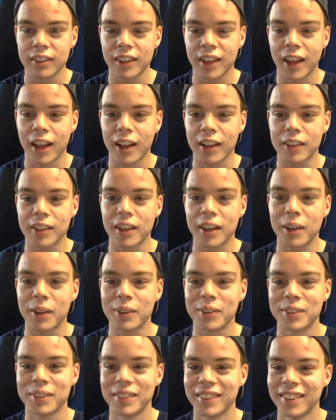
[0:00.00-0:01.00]
I,
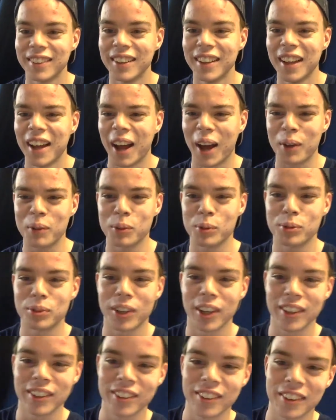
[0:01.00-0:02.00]
I will
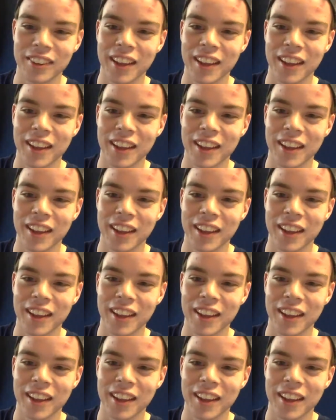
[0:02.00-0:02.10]
find you.